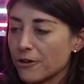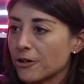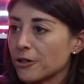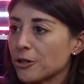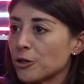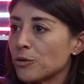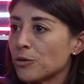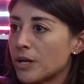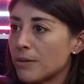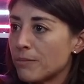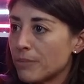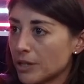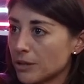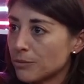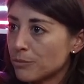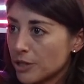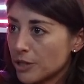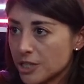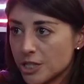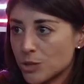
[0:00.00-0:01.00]
You can build
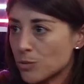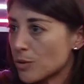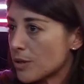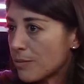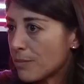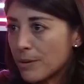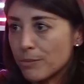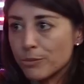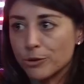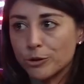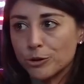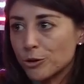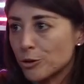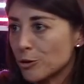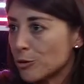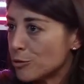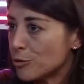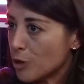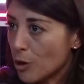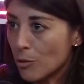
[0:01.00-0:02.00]
bridges with people who you
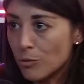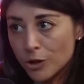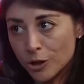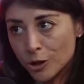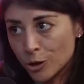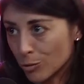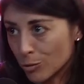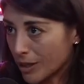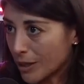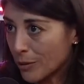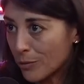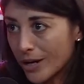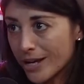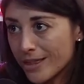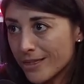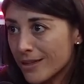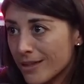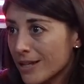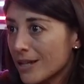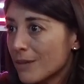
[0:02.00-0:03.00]
don't agree with
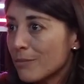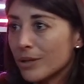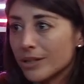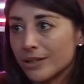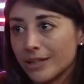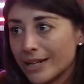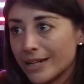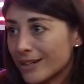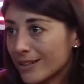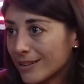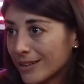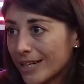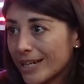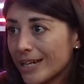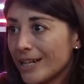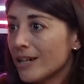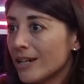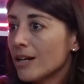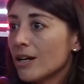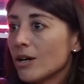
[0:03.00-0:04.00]

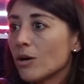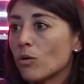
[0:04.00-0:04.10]
politically yep.